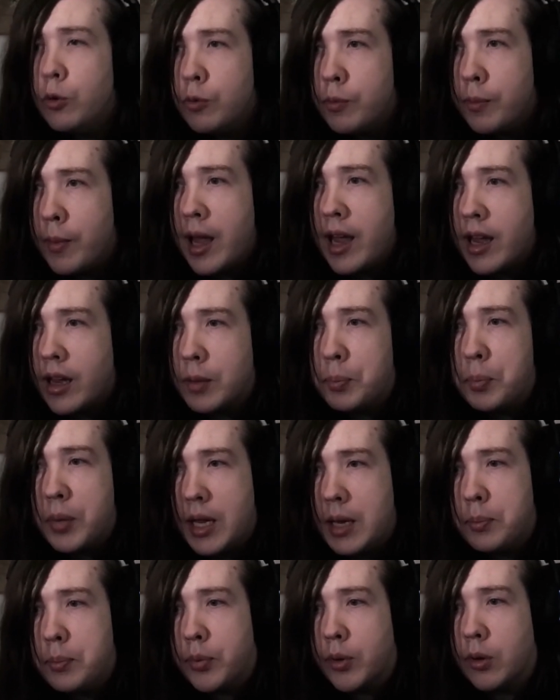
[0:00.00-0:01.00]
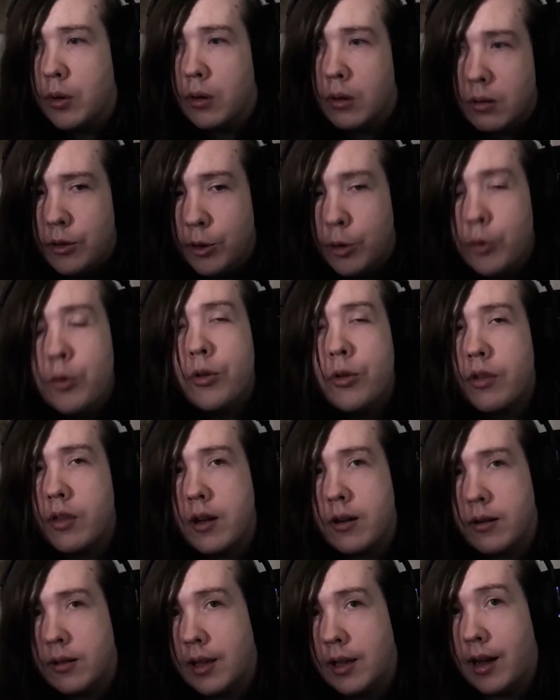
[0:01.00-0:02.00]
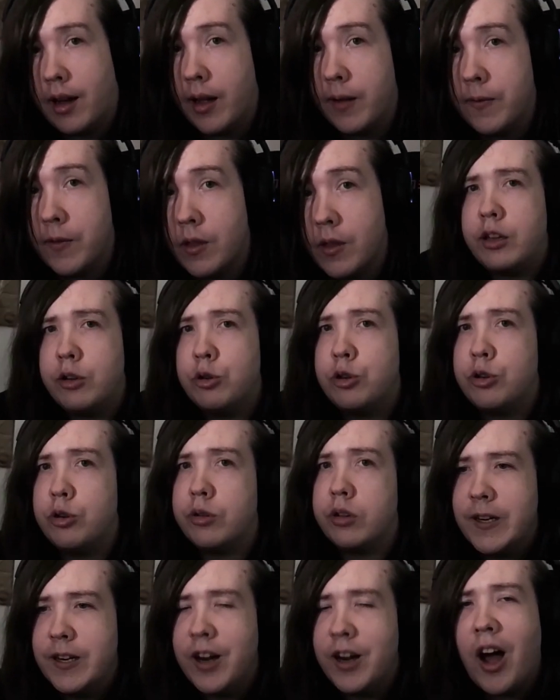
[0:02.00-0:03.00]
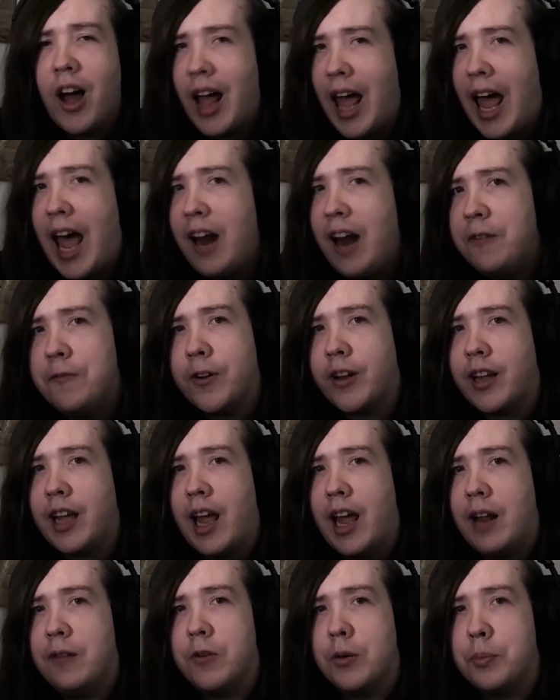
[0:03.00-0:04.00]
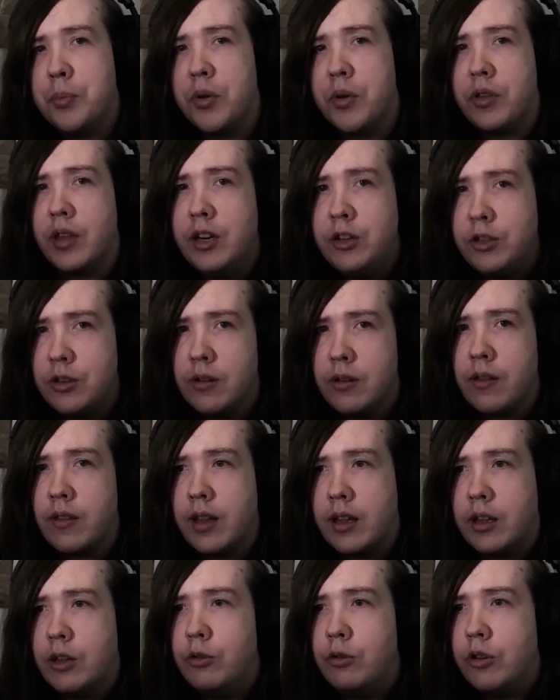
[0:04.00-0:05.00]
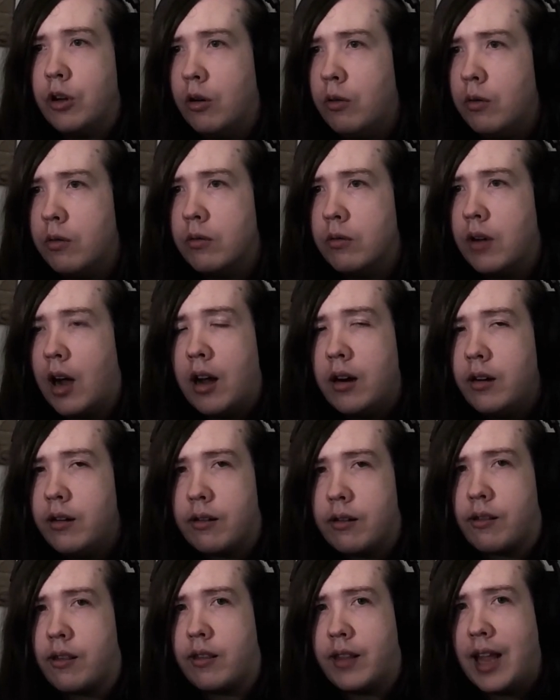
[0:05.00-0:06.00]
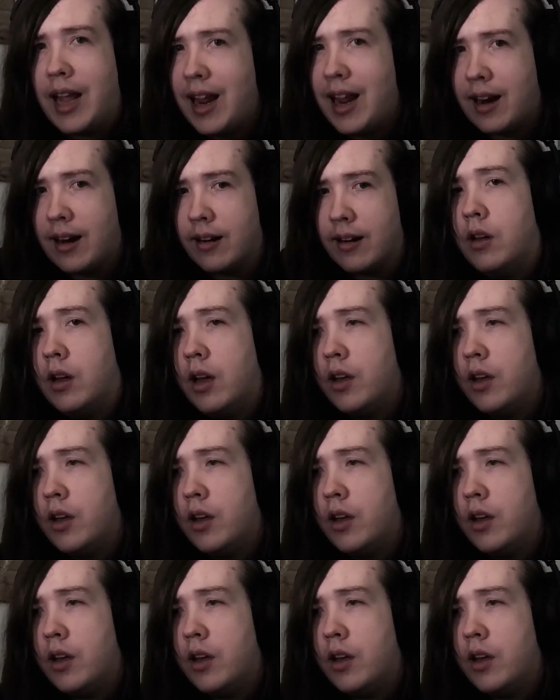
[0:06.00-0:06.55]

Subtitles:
make people lose their lives. You should not advocate for positions that you don't understand.